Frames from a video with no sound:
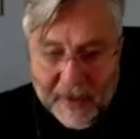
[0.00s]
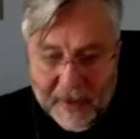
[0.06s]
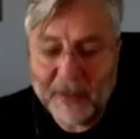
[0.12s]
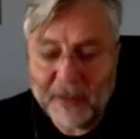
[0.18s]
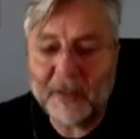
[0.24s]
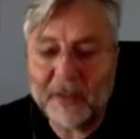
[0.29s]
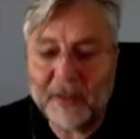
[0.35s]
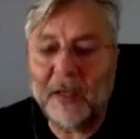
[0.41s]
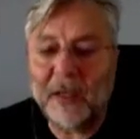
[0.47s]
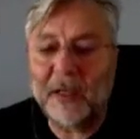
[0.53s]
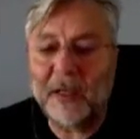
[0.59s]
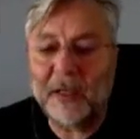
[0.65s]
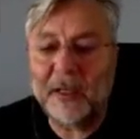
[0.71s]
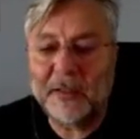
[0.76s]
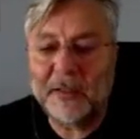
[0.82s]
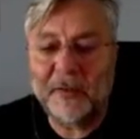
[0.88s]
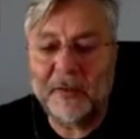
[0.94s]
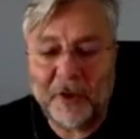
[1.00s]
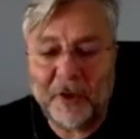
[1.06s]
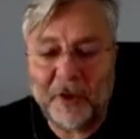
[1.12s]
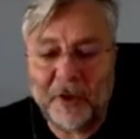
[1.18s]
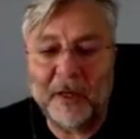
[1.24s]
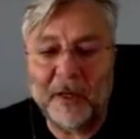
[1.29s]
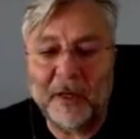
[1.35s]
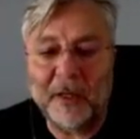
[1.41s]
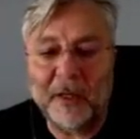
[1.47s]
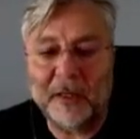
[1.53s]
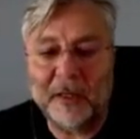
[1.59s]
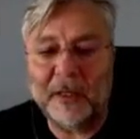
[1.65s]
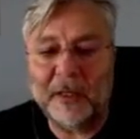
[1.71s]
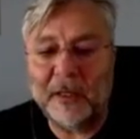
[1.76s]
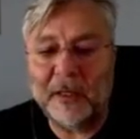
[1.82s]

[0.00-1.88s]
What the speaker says: it's a real